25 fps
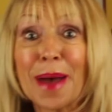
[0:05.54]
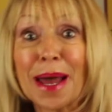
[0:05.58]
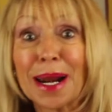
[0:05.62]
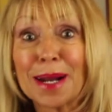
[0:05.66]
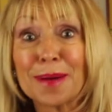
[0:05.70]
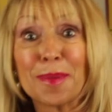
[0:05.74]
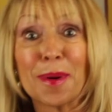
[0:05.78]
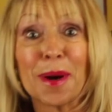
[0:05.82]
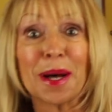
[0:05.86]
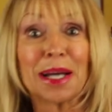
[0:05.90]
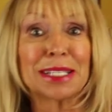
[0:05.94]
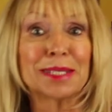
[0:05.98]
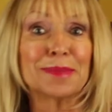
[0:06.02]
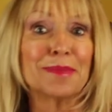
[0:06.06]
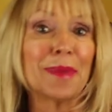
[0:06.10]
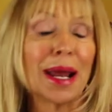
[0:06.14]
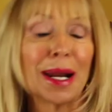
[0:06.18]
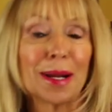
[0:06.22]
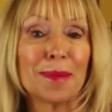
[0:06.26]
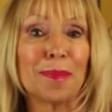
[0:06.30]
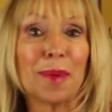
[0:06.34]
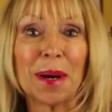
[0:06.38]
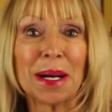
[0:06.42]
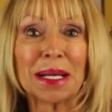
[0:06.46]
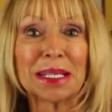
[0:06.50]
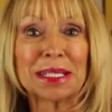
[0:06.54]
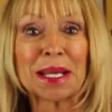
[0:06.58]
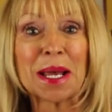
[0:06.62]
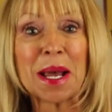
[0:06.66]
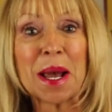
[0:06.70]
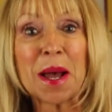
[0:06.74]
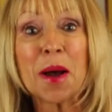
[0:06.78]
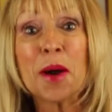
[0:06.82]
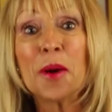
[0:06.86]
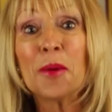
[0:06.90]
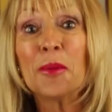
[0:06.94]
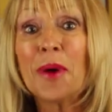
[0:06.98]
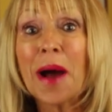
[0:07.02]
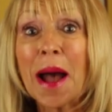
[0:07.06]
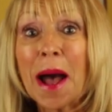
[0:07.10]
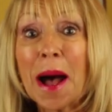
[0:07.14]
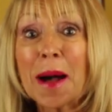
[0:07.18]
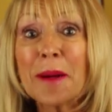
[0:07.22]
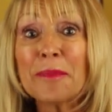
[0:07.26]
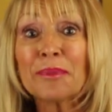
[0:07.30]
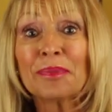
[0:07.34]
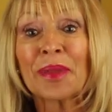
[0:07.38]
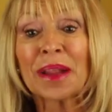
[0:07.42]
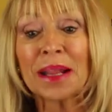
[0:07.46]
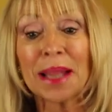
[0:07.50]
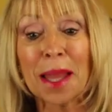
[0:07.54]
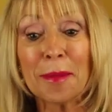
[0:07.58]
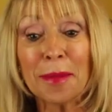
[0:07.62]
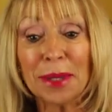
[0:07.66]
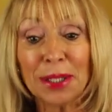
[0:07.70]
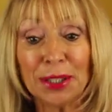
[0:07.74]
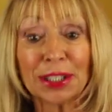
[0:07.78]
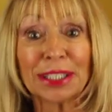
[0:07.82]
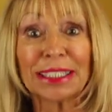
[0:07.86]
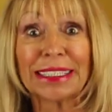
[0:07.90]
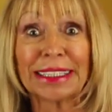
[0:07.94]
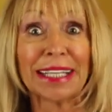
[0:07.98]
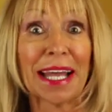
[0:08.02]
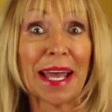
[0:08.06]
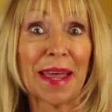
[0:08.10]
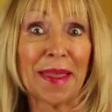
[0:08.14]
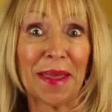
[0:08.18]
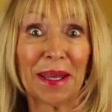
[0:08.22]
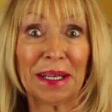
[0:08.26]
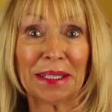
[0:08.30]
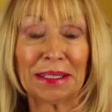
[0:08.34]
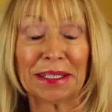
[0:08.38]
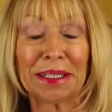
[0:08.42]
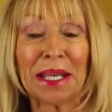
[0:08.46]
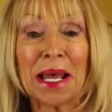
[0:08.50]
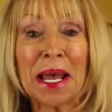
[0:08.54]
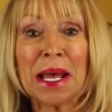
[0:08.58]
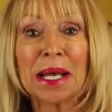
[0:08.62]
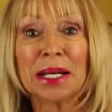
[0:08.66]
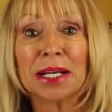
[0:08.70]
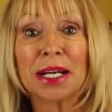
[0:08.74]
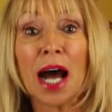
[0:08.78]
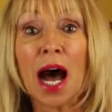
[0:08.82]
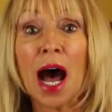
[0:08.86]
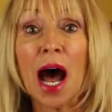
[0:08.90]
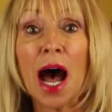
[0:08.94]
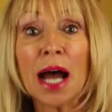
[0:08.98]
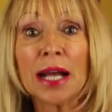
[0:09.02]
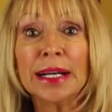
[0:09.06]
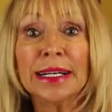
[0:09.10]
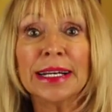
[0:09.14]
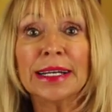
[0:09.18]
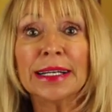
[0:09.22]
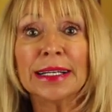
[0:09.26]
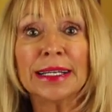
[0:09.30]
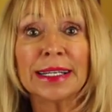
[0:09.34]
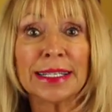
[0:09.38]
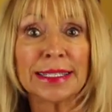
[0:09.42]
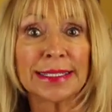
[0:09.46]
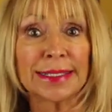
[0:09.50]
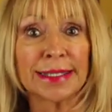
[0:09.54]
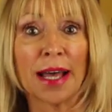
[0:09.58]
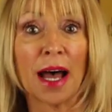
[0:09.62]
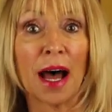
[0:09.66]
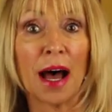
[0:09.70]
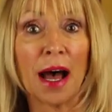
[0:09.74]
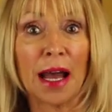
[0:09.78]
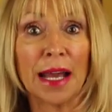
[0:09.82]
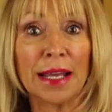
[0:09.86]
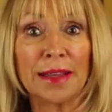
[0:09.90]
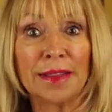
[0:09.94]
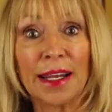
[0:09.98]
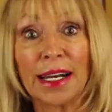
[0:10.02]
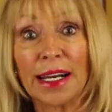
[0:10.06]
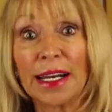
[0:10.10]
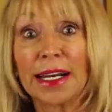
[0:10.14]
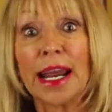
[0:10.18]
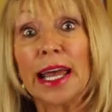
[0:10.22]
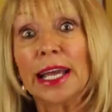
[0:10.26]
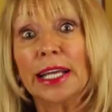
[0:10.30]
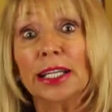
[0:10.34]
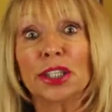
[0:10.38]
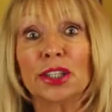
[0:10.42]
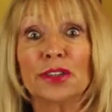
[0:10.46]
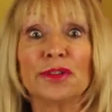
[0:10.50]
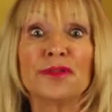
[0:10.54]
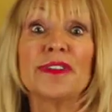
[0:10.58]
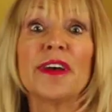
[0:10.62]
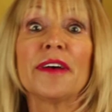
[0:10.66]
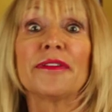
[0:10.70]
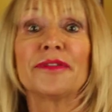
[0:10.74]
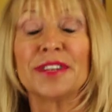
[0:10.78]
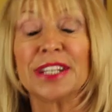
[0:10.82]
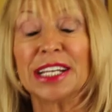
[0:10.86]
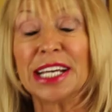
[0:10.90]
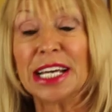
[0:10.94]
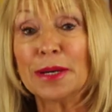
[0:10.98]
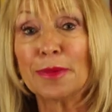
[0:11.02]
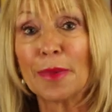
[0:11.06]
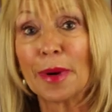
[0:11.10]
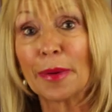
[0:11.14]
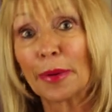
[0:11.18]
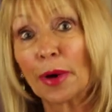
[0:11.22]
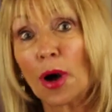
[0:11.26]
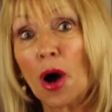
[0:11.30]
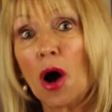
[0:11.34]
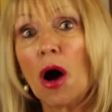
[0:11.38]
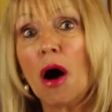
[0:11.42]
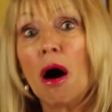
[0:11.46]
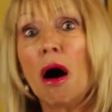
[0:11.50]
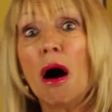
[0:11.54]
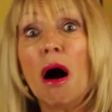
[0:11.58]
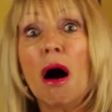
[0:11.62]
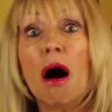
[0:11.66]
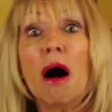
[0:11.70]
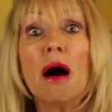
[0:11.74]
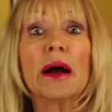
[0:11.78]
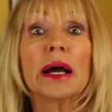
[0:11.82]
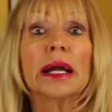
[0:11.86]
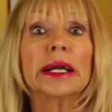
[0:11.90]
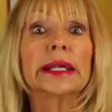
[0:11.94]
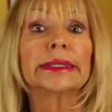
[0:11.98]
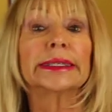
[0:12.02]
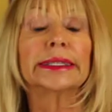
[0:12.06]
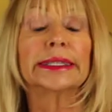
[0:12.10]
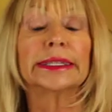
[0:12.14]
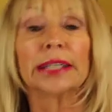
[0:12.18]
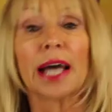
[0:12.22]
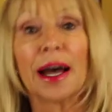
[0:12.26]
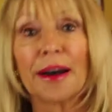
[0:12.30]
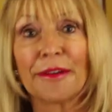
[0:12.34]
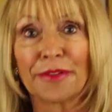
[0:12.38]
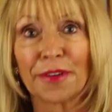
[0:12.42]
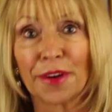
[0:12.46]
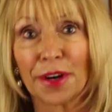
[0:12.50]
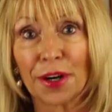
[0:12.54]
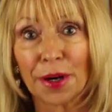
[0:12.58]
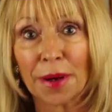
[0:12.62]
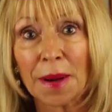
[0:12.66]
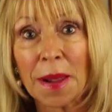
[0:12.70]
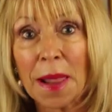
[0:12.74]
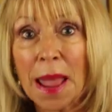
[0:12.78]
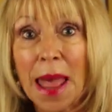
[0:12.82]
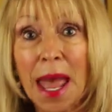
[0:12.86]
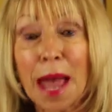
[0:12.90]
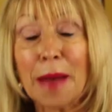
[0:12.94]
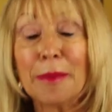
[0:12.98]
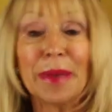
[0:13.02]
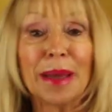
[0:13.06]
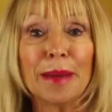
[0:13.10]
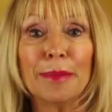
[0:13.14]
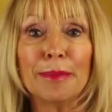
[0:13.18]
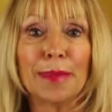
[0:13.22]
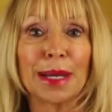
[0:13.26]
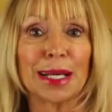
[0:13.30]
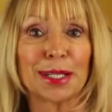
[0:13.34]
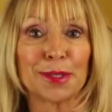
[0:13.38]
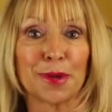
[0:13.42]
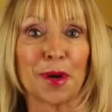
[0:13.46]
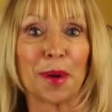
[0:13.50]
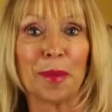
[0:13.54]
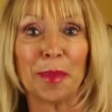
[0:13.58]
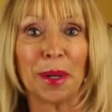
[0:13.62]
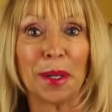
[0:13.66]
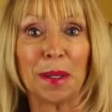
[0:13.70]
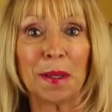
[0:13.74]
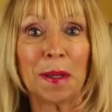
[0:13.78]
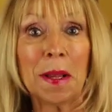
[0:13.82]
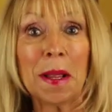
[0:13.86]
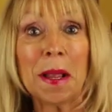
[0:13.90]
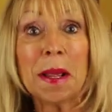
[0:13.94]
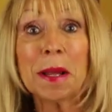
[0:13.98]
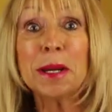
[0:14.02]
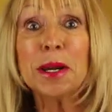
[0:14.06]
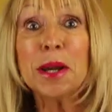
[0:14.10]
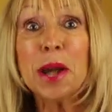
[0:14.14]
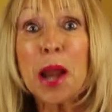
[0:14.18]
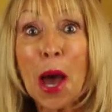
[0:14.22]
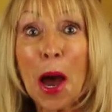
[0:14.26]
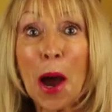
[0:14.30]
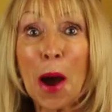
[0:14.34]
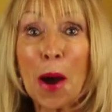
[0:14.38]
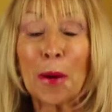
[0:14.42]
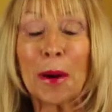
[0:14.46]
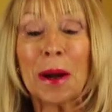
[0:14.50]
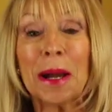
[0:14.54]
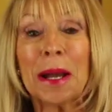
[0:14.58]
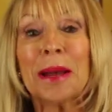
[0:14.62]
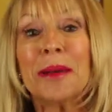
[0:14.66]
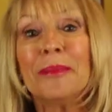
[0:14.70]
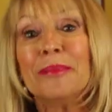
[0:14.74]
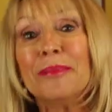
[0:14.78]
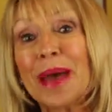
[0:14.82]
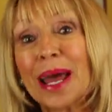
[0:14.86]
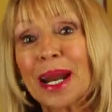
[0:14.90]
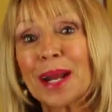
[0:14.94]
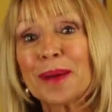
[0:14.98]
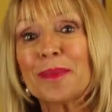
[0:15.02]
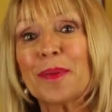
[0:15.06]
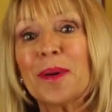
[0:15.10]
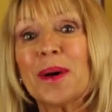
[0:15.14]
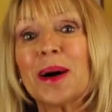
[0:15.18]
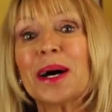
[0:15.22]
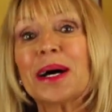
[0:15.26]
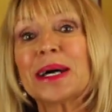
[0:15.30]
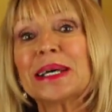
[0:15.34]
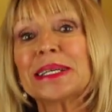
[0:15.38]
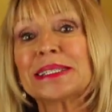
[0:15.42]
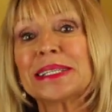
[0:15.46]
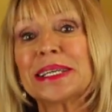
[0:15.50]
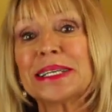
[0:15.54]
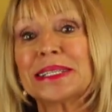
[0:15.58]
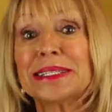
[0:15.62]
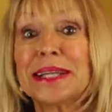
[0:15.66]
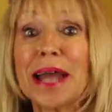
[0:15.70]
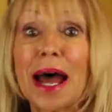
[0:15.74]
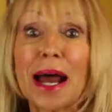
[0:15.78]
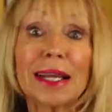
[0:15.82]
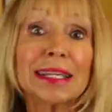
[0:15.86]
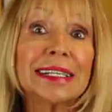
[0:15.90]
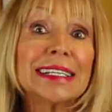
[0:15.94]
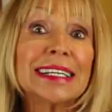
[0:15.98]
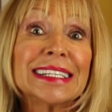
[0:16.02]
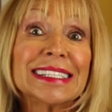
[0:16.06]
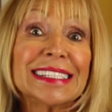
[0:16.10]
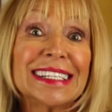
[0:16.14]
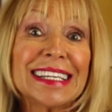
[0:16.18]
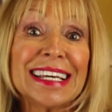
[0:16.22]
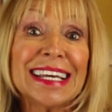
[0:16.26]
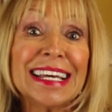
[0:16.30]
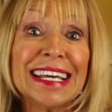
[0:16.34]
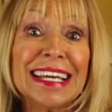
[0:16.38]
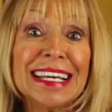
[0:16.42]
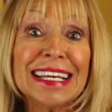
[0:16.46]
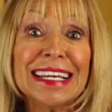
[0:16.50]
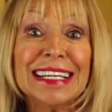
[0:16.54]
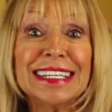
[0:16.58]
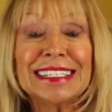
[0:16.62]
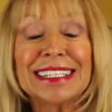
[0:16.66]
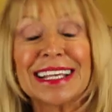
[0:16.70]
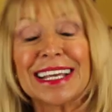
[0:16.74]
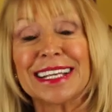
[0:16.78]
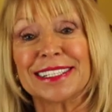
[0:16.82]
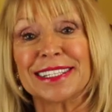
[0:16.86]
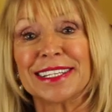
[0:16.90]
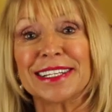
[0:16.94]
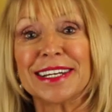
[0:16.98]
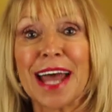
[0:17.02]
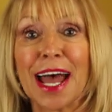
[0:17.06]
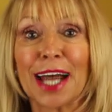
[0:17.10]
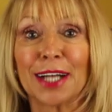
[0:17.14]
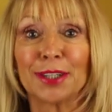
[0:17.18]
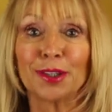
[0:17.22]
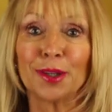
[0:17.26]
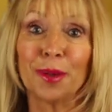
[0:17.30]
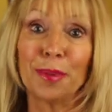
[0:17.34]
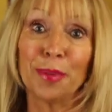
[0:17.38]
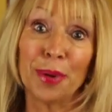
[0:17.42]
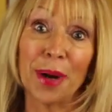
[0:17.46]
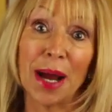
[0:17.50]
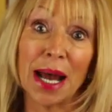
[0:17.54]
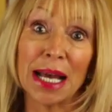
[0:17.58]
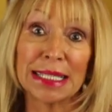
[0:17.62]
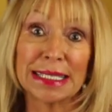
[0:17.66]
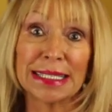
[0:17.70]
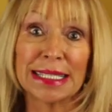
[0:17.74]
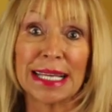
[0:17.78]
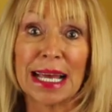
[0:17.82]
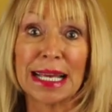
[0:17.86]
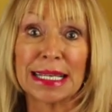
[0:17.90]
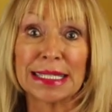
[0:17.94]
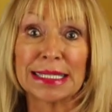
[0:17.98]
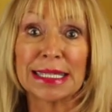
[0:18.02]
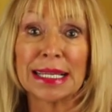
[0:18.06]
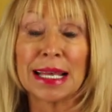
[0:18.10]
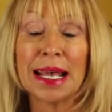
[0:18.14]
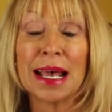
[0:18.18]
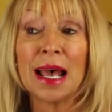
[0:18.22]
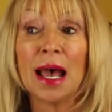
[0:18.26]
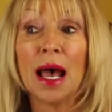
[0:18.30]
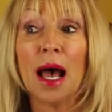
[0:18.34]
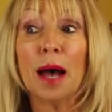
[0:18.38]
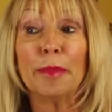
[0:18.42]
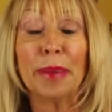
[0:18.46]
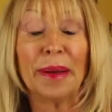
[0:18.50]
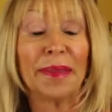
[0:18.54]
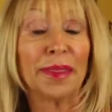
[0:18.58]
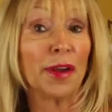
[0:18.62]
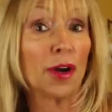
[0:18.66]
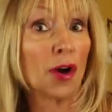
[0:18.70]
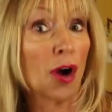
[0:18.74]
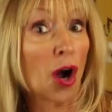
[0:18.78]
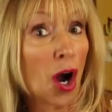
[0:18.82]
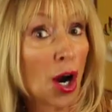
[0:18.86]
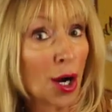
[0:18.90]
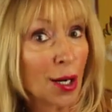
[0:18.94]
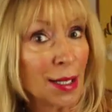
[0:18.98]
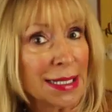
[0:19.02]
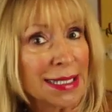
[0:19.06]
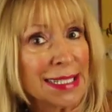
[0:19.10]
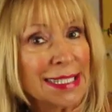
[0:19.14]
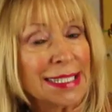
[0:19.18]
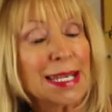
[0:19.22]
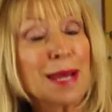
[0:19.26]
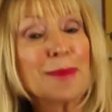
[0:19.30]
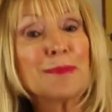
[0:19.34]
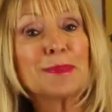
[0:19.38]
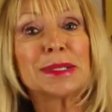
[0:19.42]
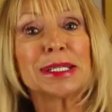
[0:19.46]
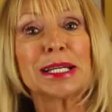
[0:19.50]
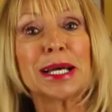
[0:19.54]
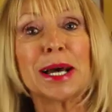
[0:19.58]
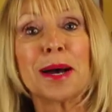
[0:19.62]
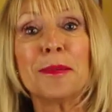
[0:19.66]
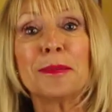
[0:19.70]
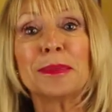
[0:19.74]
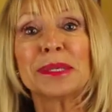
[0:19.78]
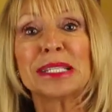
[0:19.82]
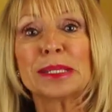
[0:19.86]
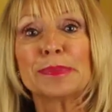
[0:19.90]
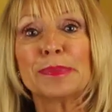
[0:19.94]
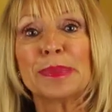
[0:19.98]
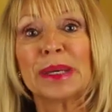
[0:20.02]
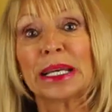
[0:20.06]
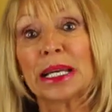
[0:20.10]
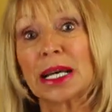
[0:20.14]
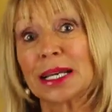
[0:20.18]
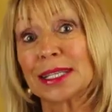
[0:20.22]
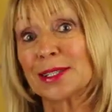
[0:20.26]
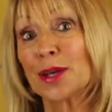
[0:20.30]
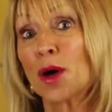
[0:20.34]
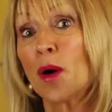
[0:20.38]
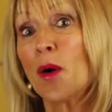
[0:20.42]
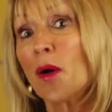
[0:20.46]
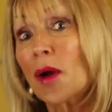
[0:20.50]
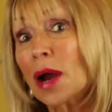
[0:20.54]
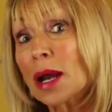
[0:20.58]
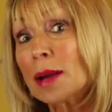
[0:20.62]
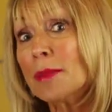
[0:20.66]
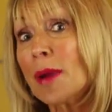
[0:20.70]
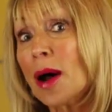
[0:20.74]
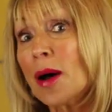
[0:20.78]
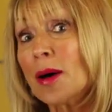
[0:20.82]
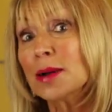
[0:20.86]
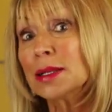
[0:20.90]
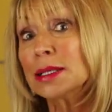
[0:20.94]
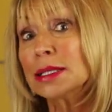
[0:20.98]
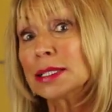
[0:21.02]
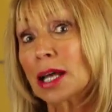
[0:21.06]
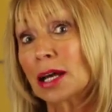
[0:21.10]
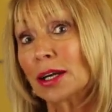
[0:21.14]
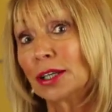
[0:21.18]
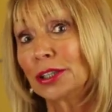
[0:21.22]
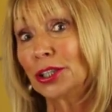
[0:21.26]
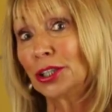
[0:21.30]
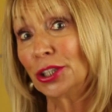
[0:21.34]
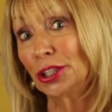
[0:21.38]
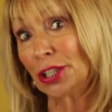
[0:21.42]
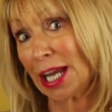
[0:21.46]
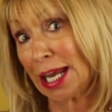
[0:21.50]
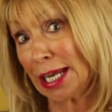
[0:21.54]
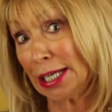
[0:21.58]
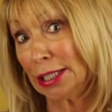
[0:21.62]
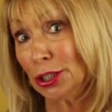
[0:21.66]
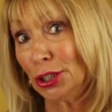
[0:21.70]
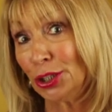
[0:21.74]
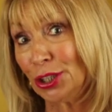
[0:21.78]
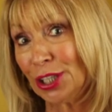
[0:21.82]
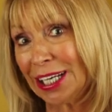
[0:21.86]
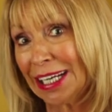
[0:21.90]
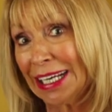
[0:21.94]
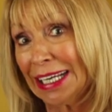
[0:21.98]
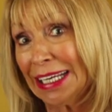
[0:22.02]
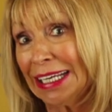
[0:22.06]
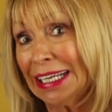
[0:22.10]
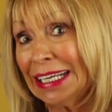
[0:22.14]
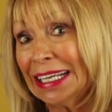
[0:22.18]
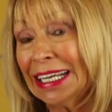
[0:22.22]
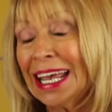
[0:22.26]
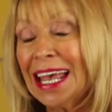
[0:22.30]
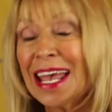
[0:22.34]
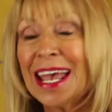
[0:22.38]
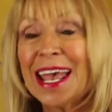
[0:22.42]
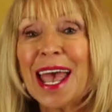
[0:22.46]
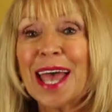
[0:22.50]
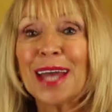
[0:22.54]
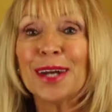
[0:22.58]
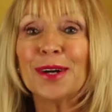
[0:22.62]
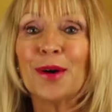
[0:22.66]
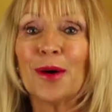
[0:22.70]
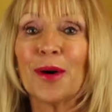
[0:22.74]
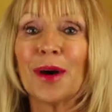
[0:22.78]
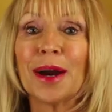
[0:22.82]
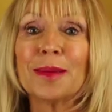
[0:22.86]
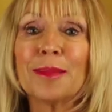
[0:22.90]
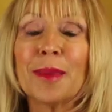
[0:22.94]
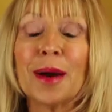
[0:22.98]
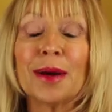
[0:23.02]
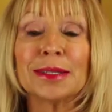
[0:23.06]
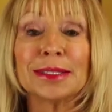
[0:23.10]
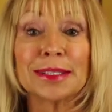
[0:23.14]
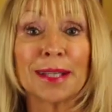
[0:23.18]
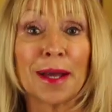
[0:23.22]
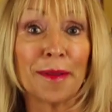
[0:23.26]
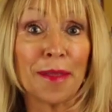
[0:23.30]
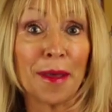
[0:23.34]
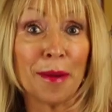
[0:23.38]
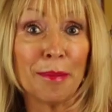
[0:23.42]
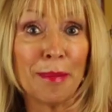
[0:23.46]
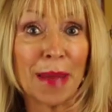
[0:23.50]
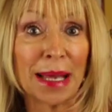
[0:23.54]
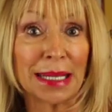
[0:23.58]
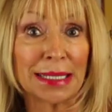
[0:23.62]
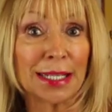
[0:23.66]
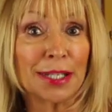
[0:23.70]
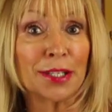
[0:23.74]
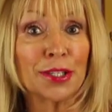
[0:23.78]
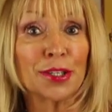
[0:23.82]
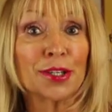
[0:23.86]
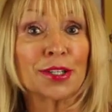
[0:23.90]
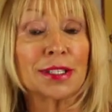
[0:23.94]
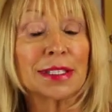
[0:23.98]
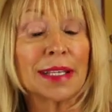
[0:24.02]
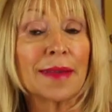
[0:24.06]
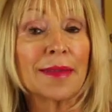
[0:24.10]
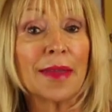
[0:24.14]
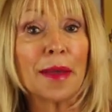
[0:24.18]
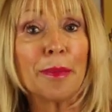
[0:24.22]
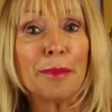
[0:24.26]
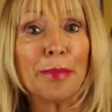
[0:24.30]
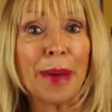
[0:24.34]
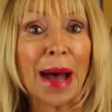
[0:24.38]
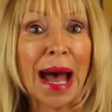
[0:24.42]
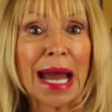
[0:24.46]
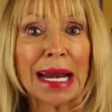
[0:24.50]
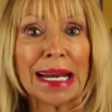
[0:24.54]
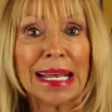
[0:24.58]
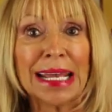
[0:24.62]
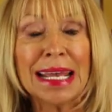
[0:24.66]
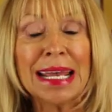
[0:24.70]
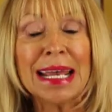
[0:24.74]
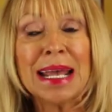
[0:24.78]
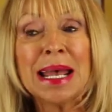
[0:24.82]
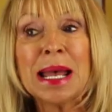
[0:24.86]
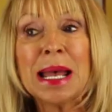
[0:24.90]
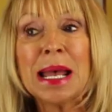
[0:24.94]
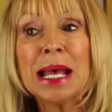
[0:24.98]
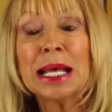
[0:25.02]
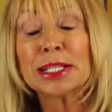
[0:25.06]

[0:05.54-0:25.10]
menopause, menopause. Well, let me just say this. God didn't decide that at age 50 we were all going to suffer and be miserable. No, menopause is not a disease, it's a natural process, but there are symptoms because hormones are changing and hormones are the messengers of the body.